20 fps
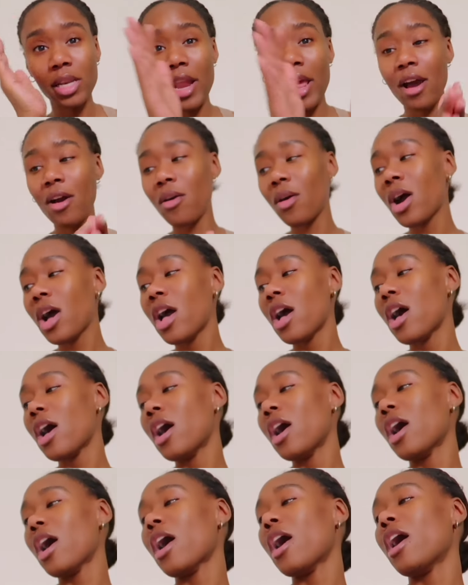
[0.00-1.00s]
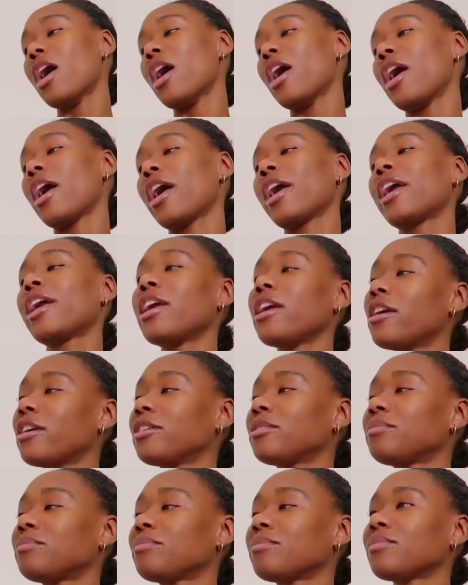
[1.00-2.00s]
Now,
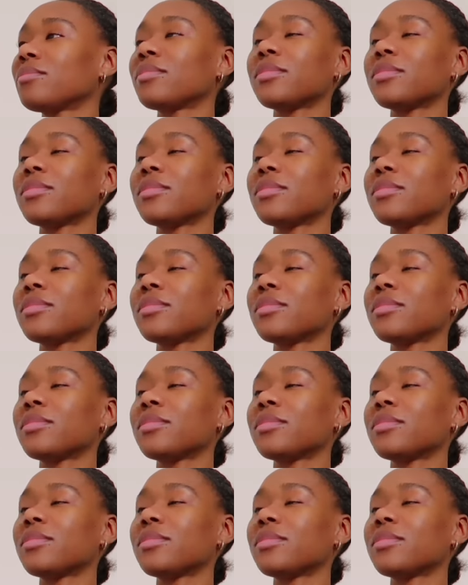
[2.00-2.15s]
here